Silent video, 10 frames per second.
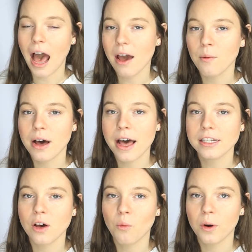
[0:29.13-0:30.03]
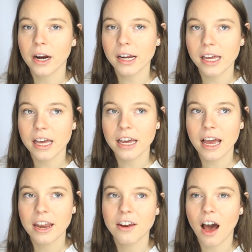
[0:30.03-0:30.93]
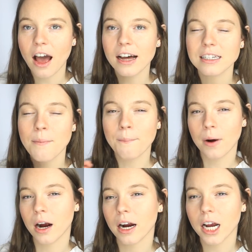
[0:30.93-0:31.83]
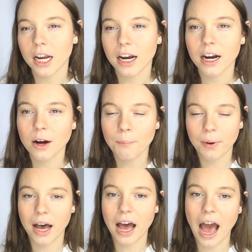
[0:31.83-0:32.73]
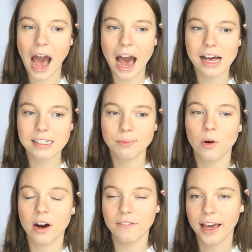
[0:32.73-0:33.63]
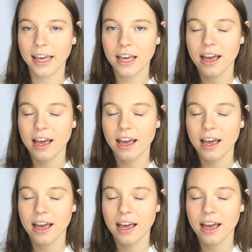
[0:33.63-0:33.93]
I was working not as a marketer, but as more of like